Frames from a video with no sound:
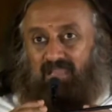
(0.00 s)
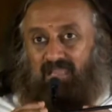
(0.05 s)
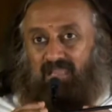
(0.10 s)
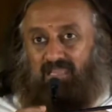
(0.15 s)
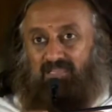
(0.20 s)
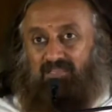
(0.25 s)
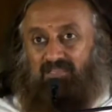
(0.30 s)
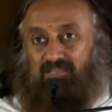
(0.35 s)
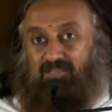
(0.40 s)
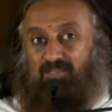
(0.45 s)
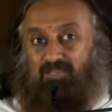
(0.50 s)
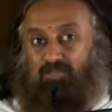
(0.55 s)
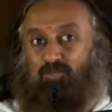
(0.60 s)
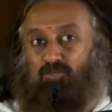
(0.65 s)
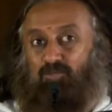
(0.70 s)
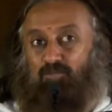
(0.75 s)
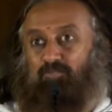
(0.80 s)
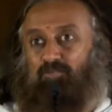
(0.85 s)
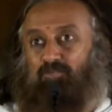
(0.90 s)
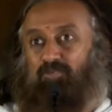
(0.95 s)
and
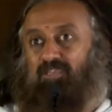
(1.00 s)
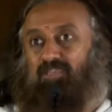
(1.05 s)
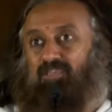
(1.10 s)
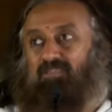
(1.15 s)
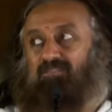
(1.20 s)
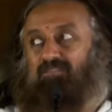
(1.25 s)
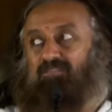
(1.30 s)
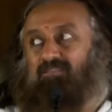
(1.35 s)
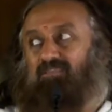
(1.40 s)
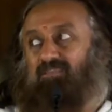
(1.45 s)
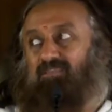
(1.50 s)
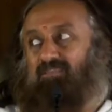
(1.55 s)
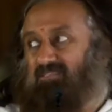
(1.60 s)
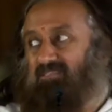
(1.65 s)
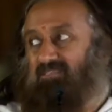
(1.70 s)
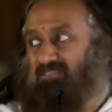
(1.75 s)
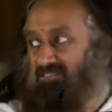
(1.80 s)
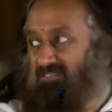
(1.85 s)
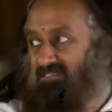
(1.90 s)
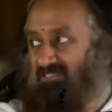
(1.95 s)
recuperate their
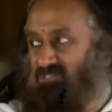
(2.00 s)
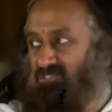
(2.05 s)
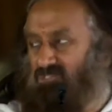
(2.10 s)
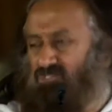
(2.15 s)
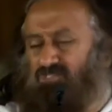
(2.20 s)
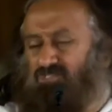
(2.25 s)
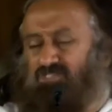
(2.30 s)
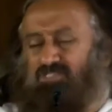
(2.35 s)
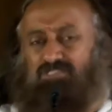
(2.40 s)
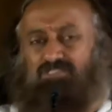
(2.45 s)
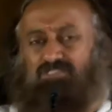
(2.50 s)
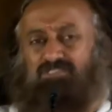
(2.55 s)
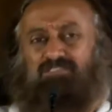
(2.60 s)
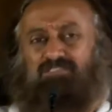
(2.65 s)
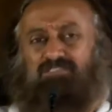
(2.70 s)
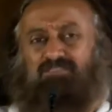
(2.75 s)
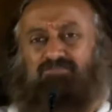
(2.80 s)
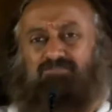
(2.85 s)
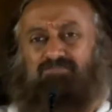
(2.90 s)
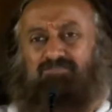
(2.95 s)
energy. Stress
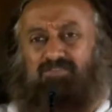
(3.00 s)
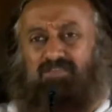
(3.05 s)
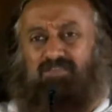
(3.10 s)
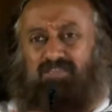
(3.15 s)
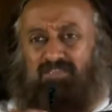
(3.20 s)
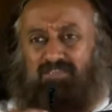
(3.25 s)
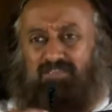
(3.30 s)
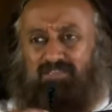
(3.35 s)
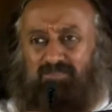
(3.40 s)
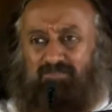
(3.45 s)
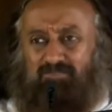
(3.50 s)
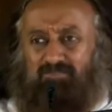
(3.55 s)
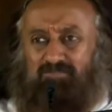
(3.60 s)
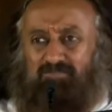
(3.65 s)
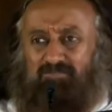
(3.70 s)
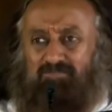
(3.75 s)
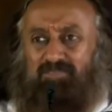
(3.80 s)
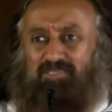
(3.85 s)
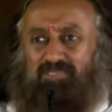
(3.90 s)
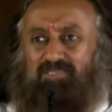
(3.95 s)
is a very
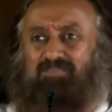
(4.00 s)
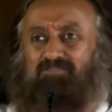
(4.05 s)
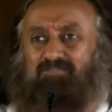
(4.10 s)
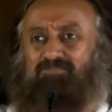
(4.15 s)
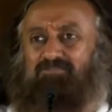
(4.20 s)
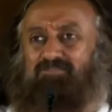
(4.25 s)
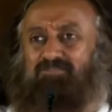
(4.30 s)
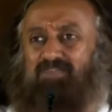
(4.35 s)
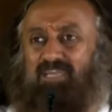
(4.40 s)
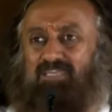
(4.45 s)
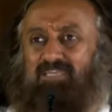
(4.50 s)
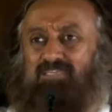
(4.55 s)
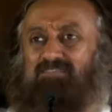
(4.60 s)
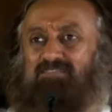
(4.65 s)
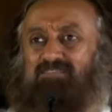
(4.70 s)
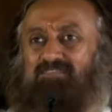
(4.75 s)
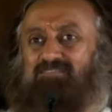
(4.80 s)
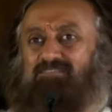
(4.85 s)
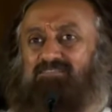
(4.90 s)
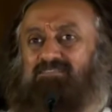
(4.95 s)
big
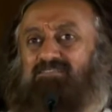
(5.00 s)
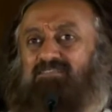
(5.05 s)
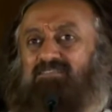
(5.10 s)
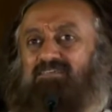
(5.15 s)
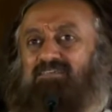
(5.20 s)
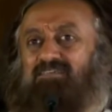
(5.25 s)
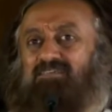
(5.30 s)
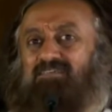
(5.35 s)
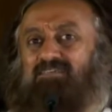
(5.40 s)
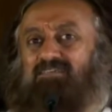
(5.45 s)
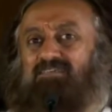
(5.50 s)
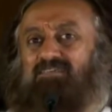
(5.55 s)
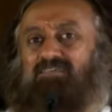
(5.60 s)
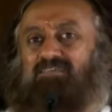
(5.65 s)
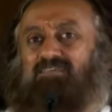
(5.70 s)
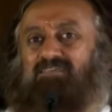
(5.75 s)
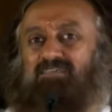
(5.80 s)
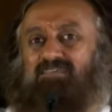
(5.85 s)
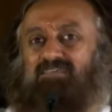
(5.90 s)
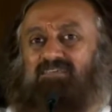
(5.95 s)
factor
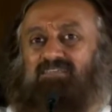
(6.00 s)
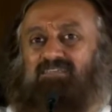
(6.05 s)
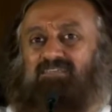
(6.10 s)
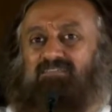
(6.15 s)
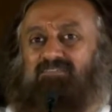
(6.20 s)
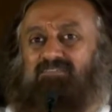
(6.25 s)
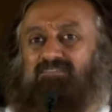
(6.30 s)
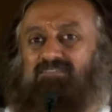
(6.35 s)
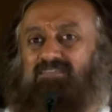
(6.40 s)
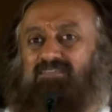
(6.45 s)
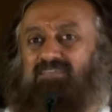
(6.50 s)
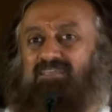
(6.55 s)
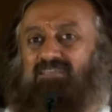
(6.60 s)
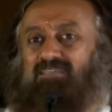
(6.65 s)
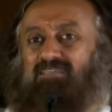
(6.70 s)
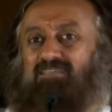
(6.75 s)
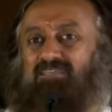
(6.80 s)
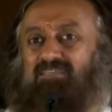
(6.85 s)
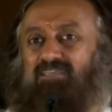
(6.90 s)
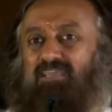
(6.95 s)
in
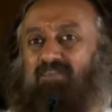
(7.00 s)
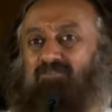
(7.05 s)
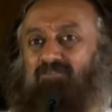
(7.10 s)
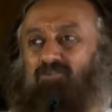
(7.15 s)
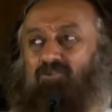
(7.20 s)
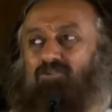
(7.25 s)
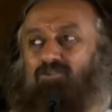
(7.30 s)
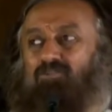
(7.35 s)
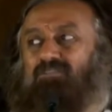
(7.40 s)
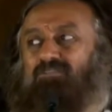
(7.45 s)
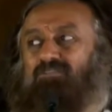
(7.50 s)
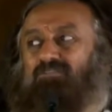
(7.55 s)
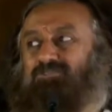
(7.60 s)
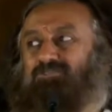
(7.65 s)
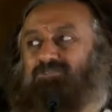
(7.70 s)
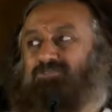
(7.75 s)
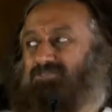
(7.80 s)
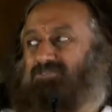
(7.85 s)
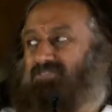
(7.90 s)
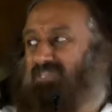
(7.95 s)
creating havoc in the
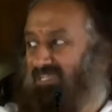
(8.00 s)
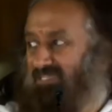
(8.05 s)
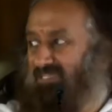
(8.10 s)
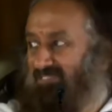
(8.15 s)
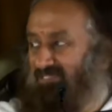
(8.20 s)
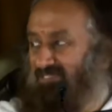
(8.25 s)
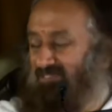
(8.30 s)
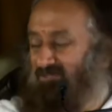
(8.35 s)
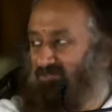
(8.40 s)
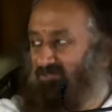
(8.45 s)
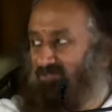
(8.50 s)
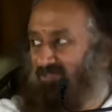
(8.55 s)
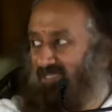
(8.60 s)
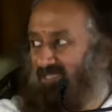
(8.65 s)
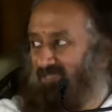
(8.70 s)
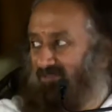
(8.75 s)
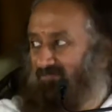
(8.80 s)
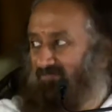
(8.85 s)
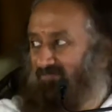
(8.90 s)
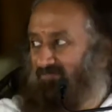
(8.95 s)
society today.